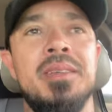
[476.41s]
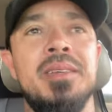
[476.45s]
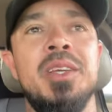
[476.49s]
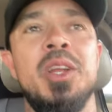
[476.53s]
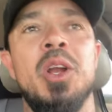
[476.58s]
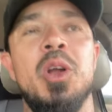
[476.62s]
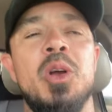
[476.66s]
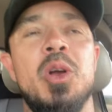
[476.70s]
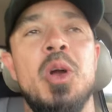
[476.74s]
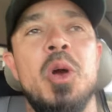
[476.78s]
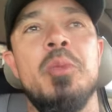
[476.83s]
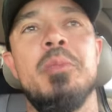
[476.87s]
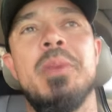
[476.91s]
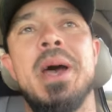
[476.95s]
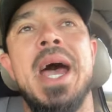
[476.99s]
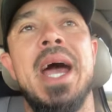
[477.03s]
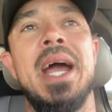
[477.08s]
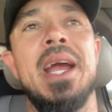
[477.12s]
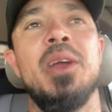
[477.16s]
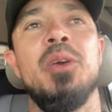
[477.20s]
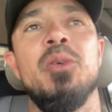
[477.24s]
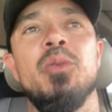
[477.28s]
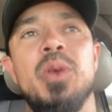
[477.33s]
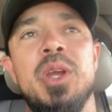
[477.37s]
you know, go
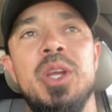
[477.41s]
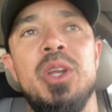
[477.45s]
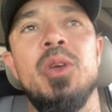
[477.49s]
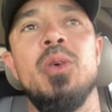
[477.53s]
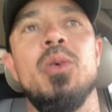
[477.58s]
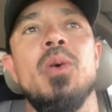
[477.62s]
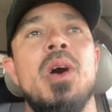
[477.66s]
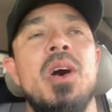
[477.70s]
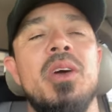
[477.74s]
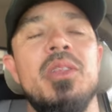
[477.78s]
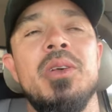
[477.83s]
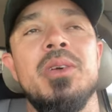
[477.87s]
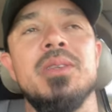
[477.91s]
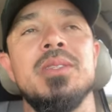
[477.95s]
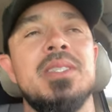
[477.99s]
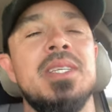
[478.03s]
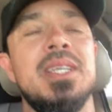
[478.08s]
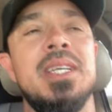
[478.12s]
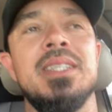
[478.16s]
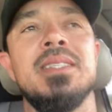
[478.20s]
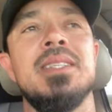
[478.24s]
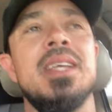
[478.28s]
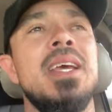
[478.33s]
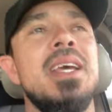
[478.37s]
back and redo all those
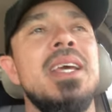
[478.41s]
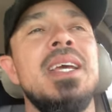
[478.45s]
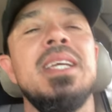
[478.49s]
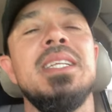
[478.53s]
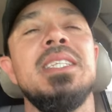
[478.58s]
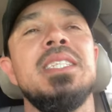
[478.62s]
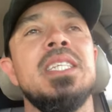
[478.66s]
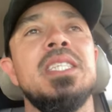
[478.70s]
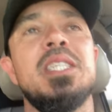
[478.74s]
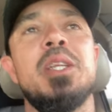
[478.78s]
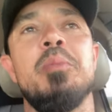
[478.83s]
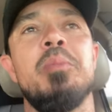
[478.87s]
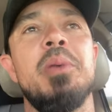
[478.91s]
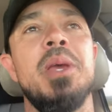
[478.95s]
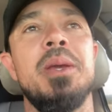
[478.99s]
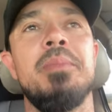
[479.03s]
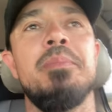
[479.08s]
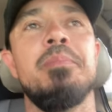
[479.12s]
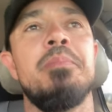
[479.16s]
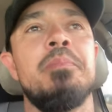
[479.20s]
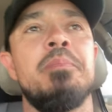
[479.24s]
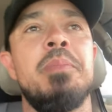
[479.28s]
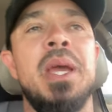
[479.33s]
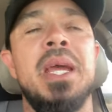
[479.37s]
things. Just a big
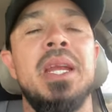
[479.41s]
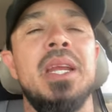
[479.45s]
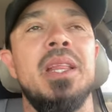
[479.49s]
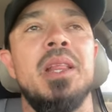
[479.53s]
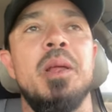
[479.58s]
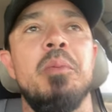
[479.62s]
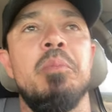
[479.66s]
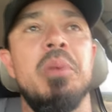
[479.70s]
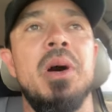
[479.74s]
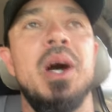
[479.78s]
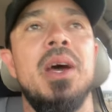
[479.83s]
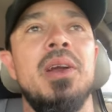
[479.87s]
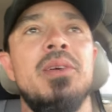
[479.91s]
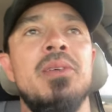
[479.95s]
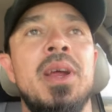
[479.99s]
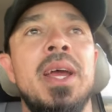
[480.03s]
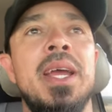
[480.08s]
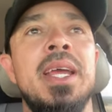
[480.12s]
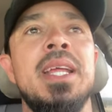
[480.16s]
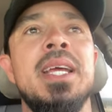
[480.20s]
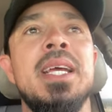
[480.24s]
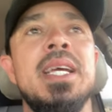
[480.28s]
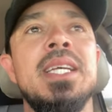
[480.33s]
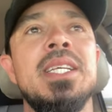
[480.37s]
pain in the butt, right?